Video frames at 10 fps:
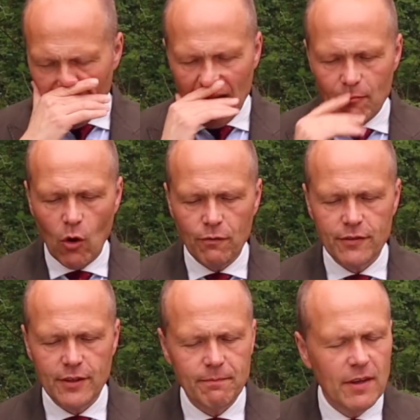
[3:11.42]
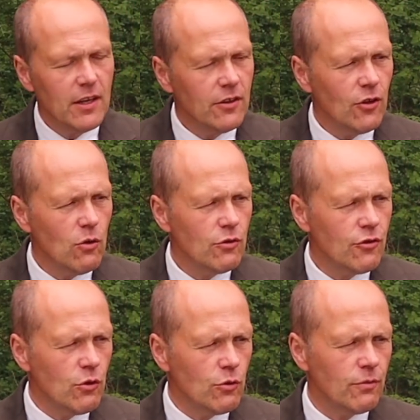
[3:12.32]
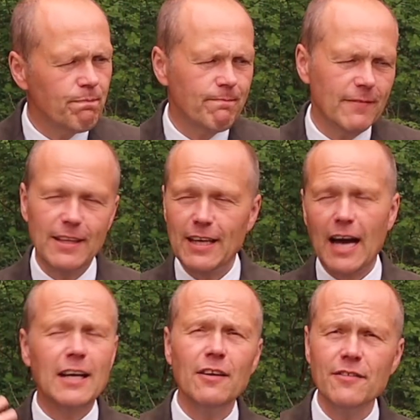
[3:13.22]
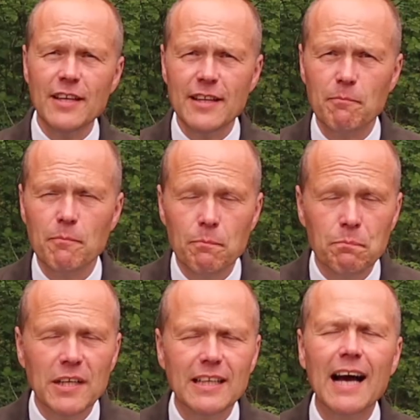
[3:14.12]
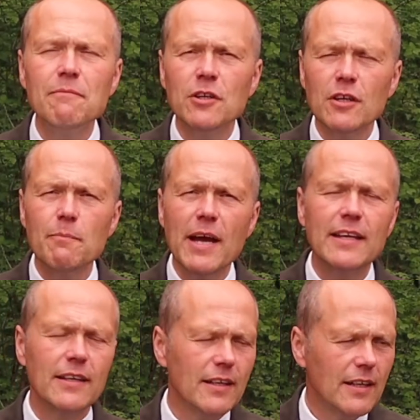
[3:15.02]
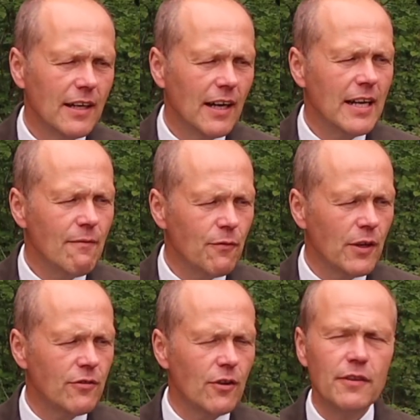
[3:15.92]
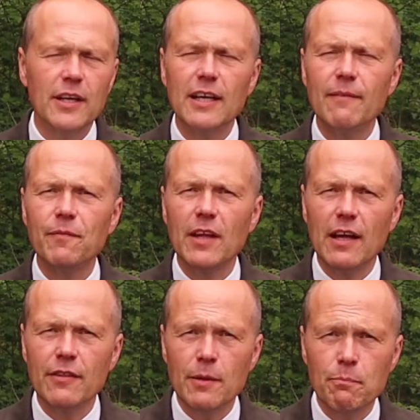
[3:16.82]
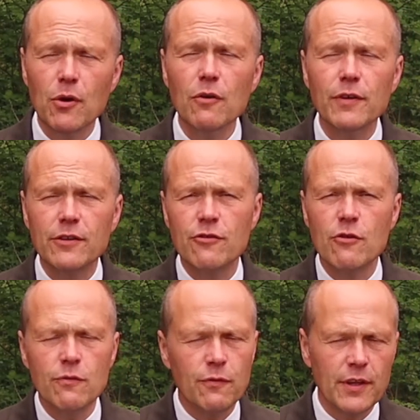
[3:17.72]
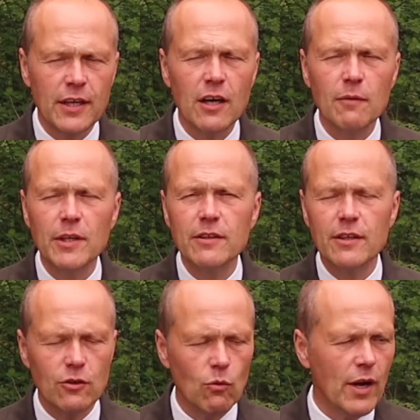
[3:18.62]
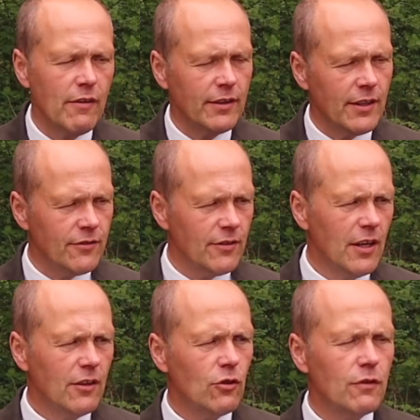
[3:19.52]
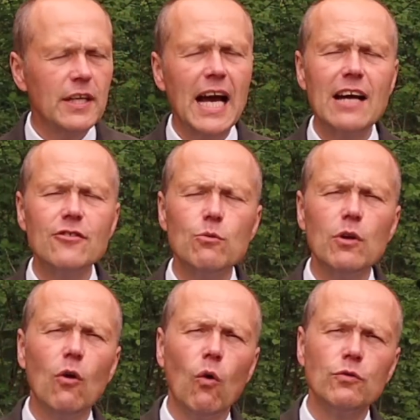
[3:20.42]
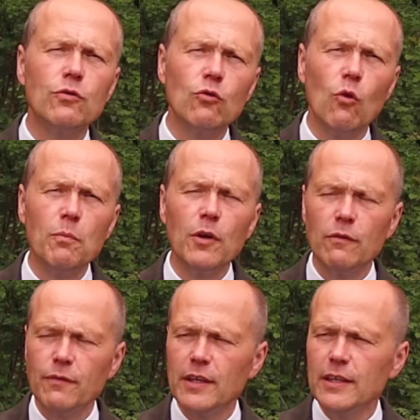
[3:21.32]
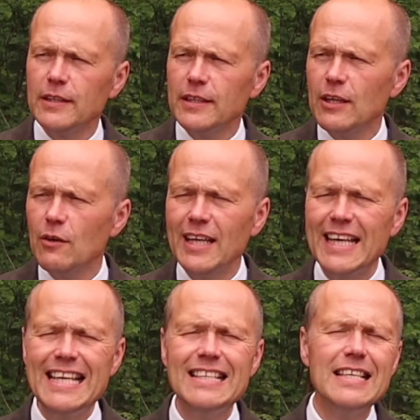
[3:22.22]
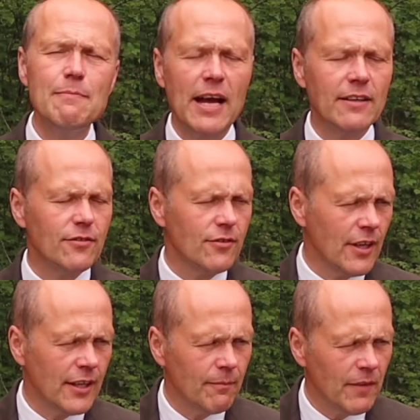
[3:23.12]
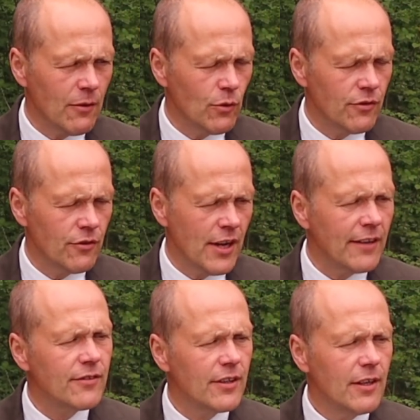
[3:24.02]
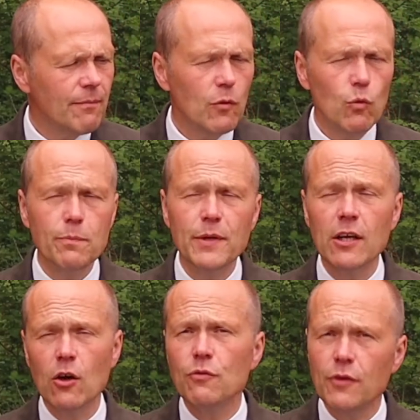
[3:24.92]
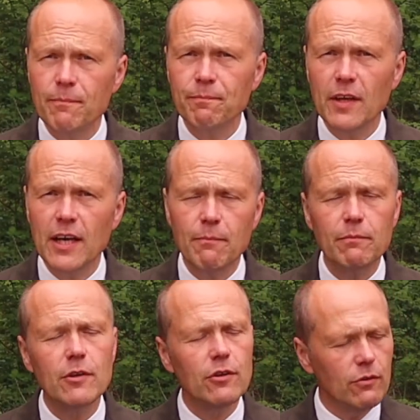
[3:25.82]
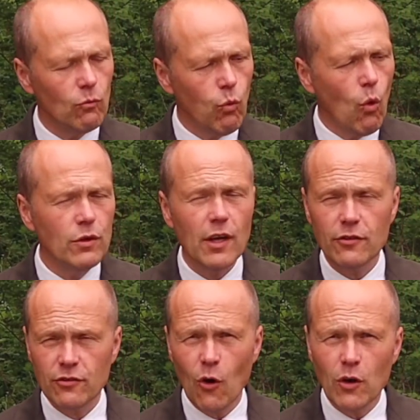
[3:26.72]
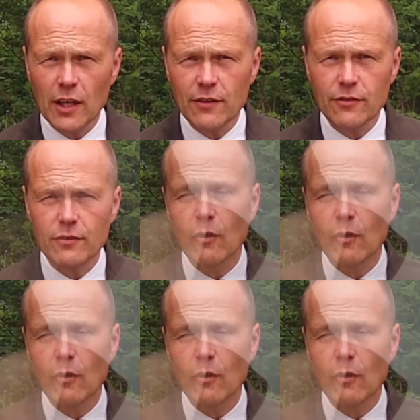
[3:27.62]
um, obviously. So shoes, I can't see them, but I'm gonna make an inference here that the perfect shoe for the garment that you're wearing, this sort of casual ensemble of, you know, easy men's style, I would suggest, would be a loafer. Um, worn sockless